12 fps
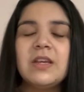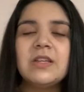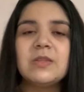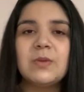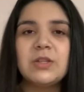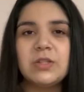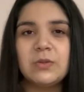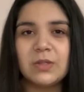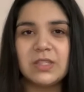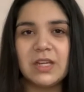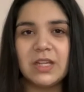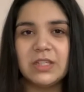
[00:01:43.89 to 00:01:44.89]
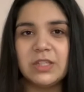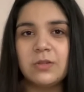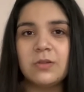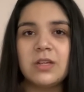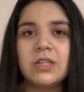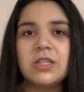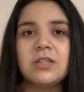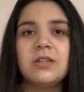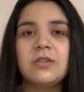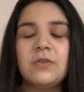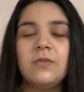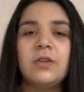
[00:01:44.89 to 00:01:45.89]
Especially with today's generation, I
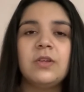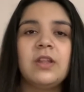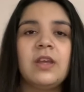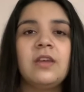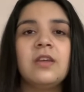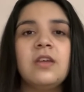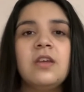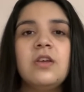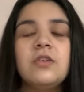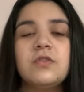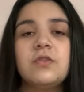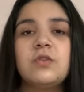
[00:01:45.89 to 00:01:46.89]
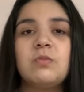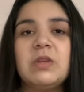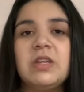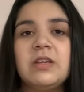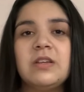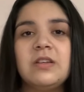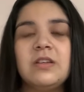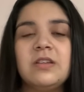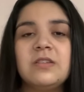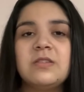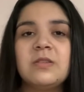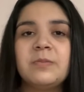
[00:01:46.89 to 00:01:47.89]
do feel like social media is